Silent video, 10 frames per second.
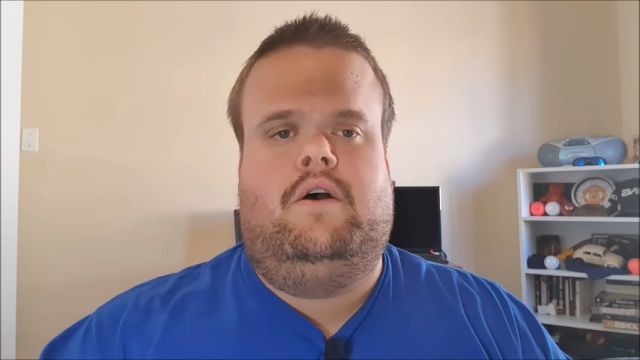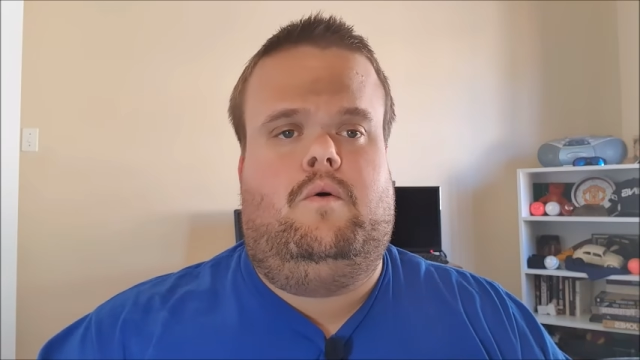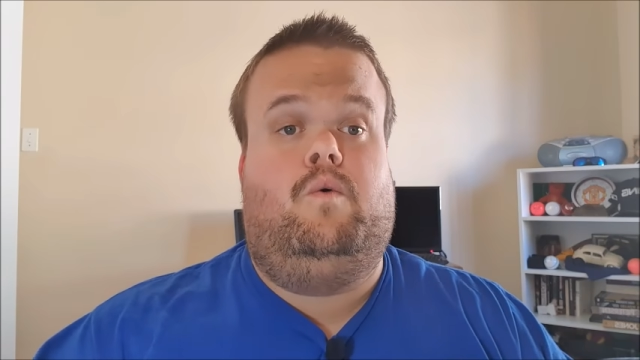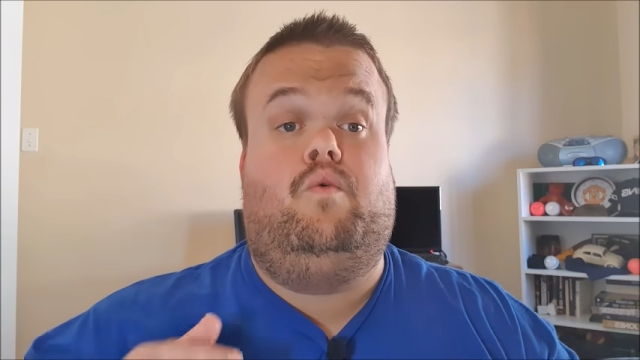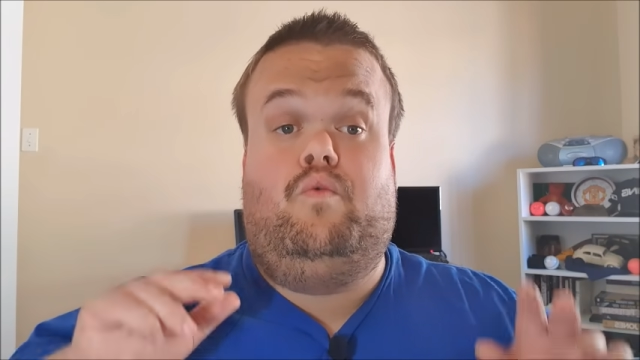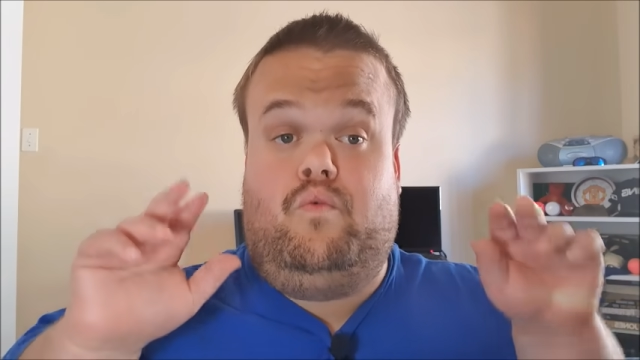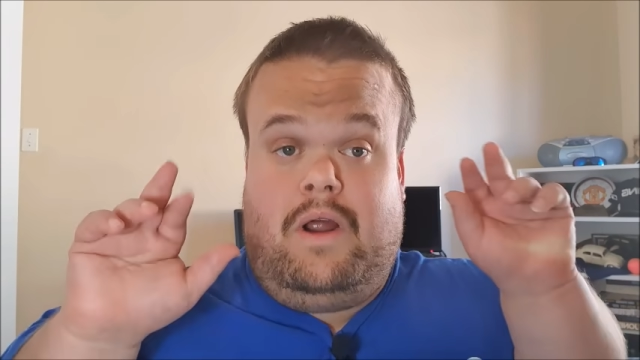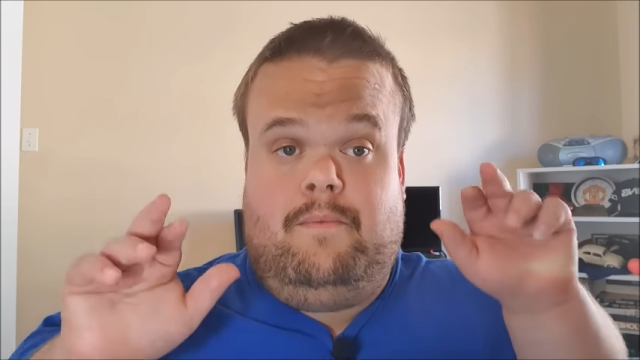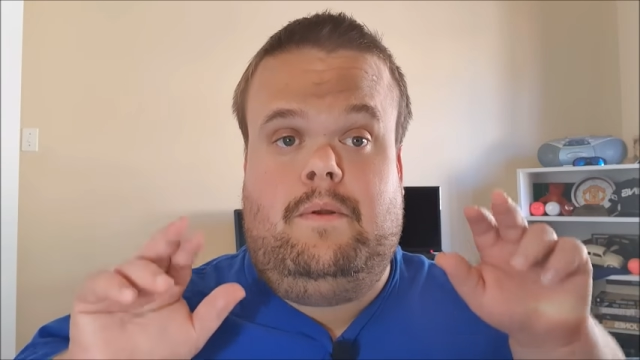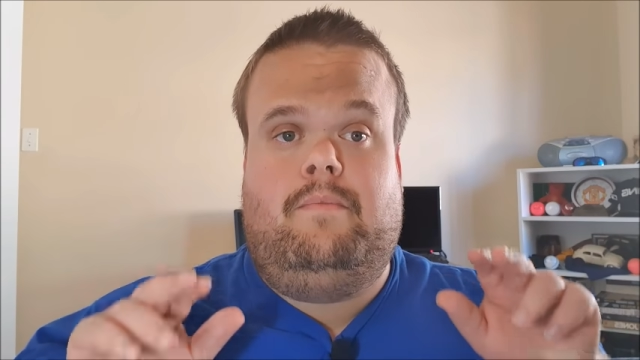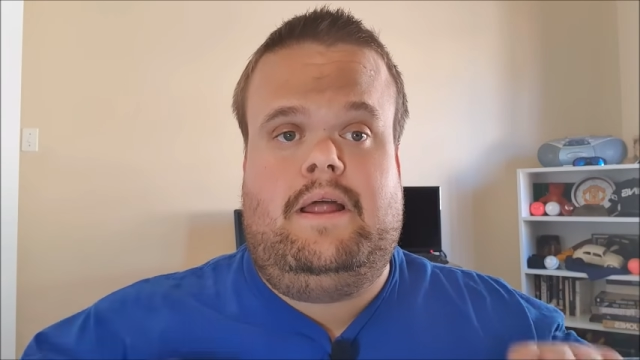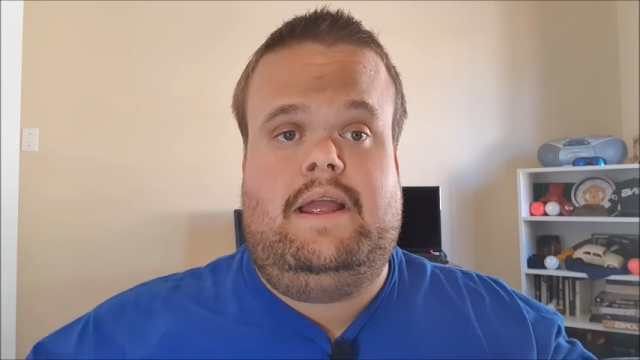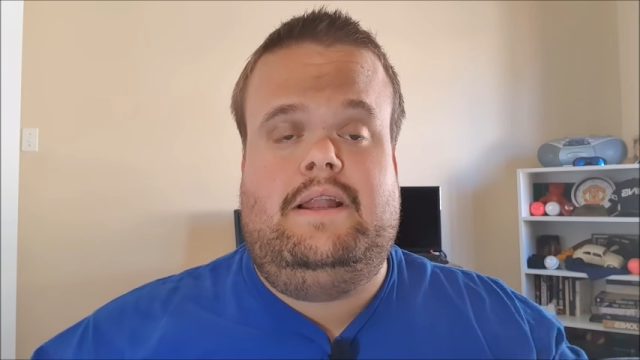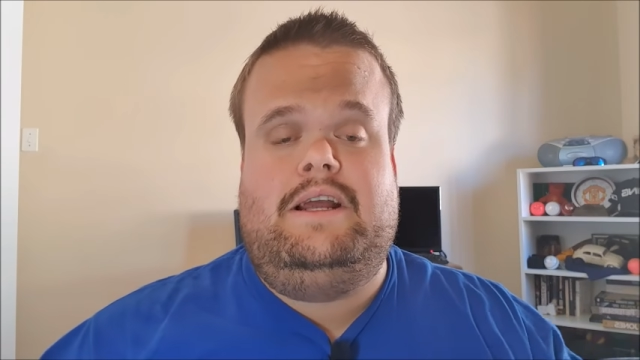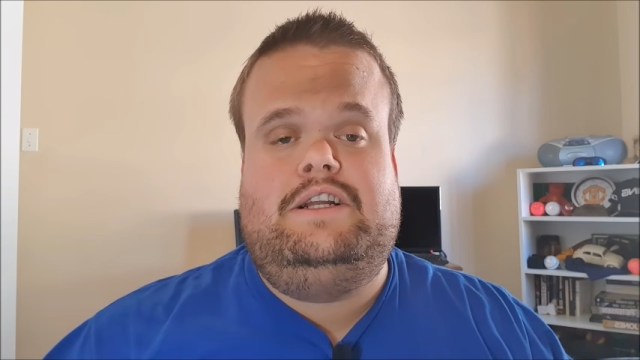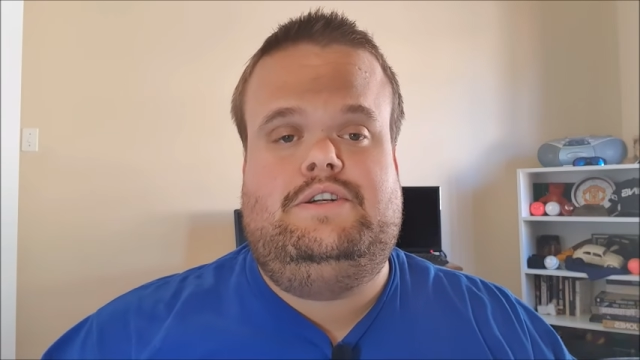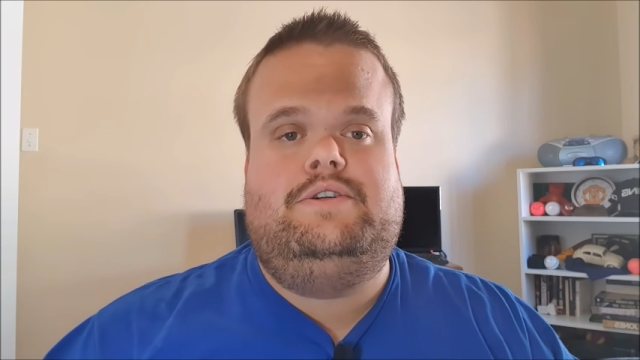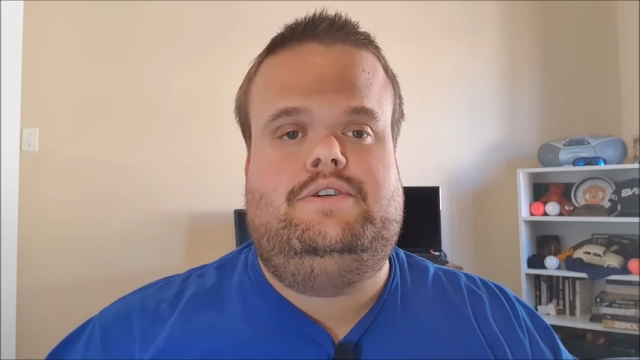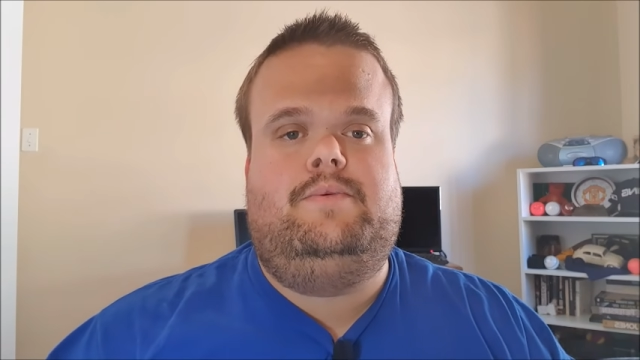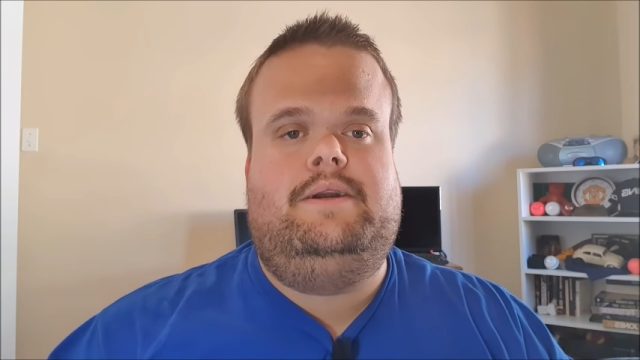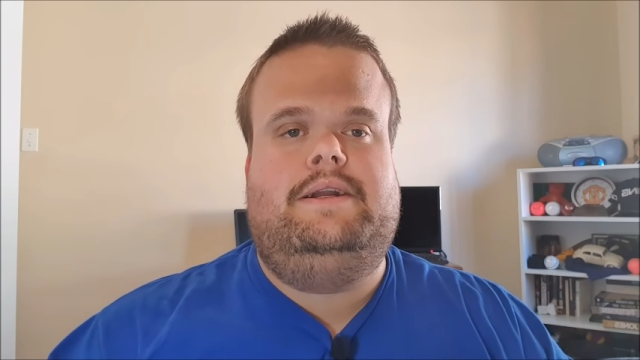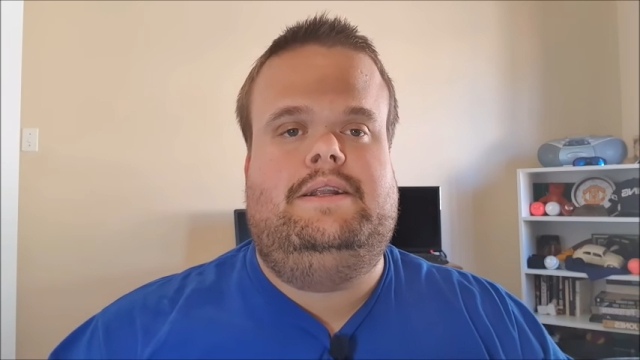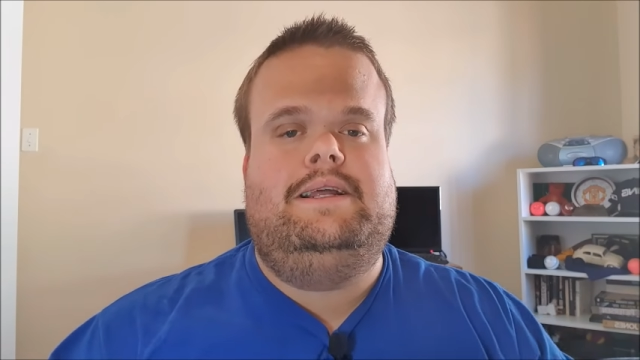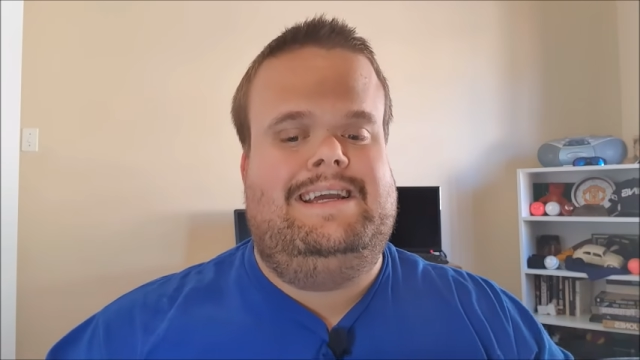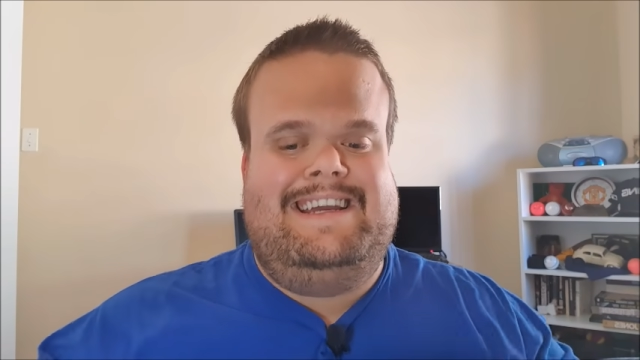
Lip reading: or rugby playing nations so we can